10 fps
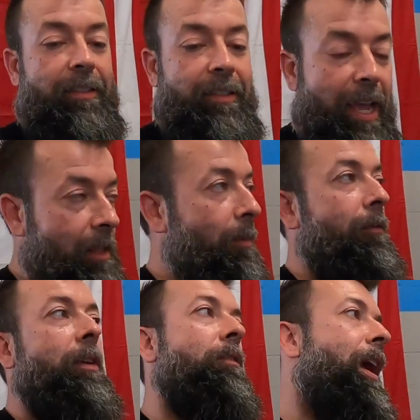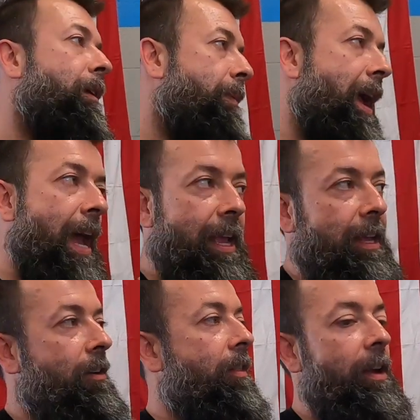it's got the perfect drag pack
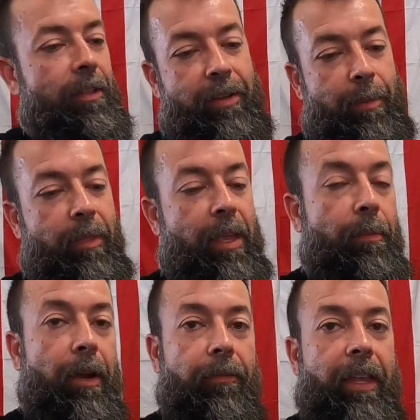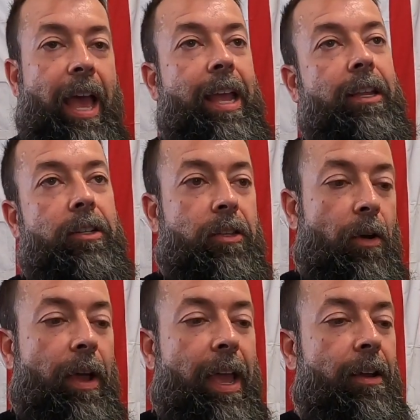and all that other type of thing. But if the guy can just
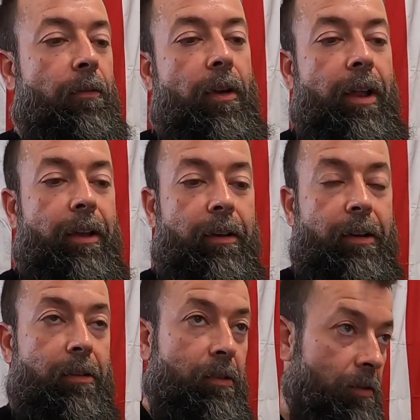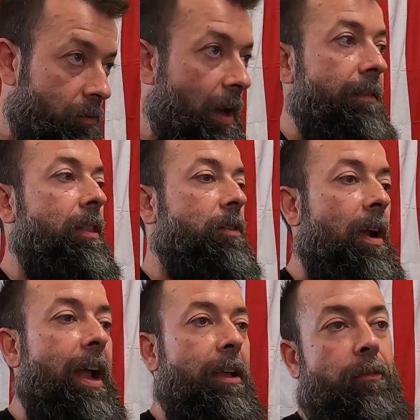go ahead and drive to the
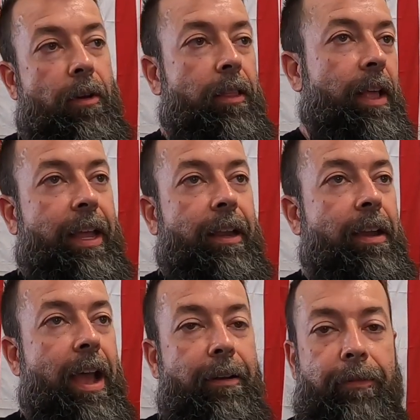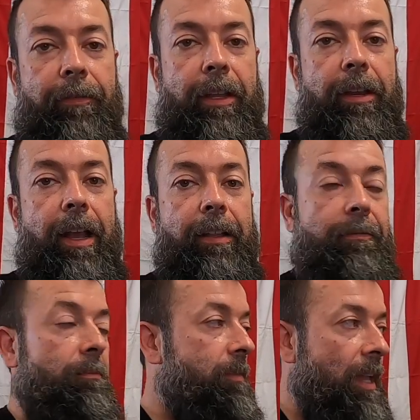track and run like a 950,
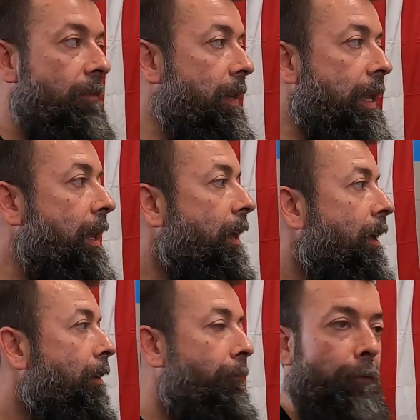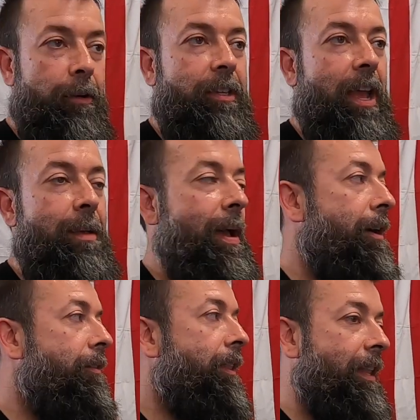970 first time
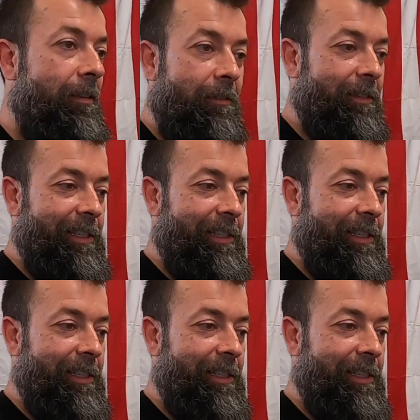out, then